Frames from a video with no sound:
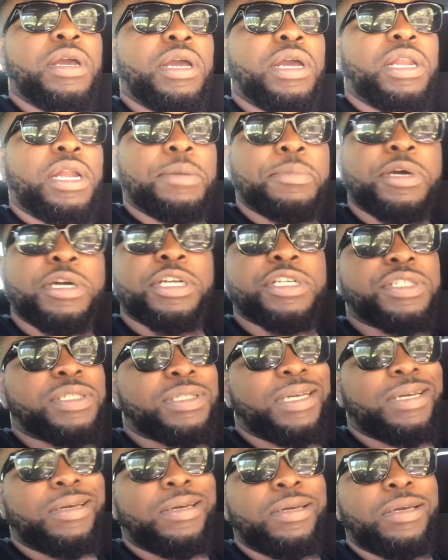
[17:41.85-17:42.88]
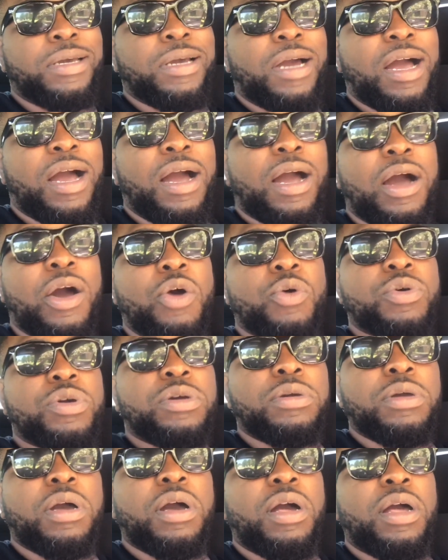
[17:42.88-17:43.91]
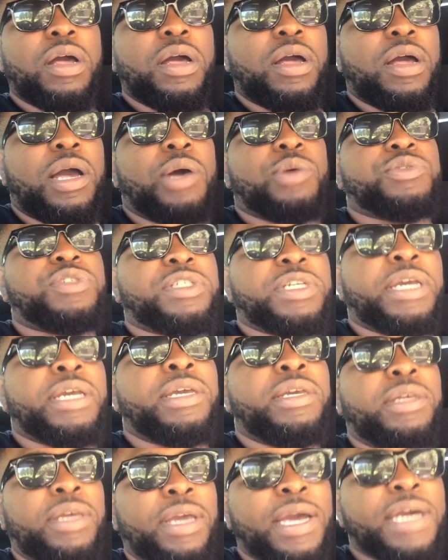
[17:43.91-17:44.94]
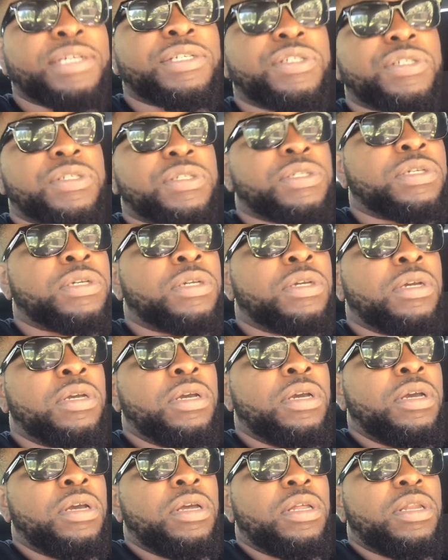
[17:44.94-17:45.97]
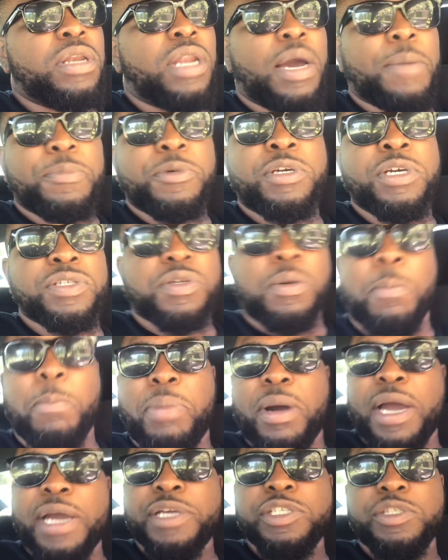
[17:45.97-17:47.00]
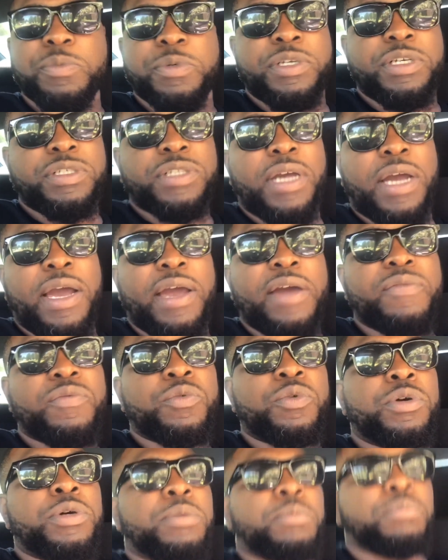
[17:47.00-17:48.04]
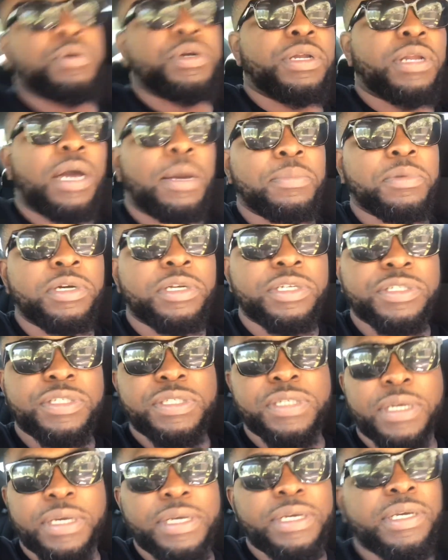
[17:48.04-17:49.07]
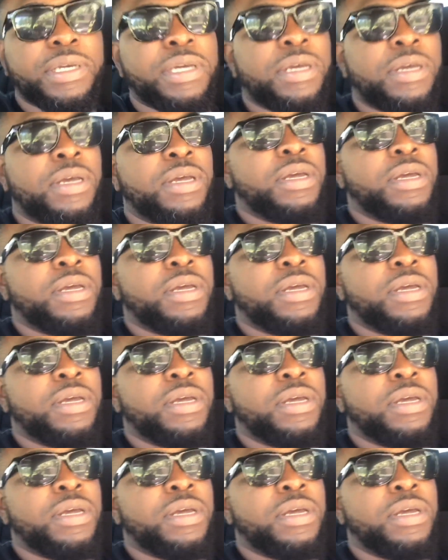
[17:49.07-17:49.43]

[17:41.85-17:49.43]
And I'm gonna say I'll say yes, not because I'm biased because I have one, but I'm gonna say